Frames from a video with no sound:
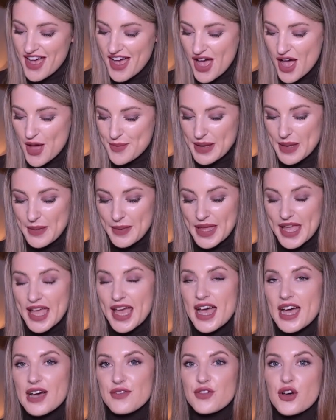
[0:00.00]
And they
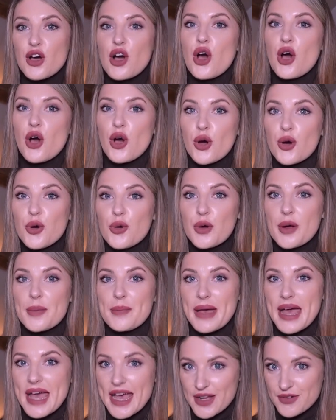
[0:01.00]
have a whole
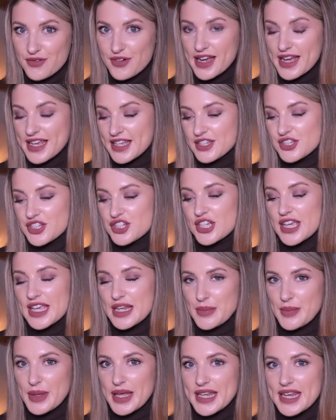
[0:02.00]
pet range
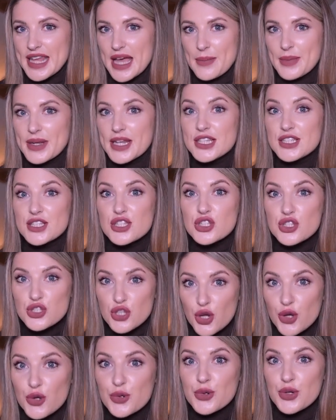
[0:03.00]
in B&M and it's
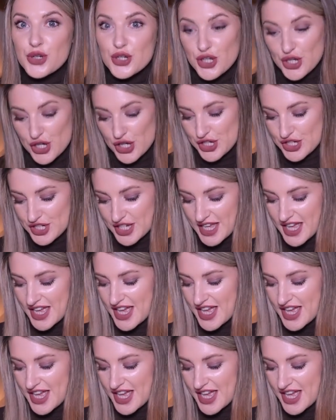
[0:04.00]
so good.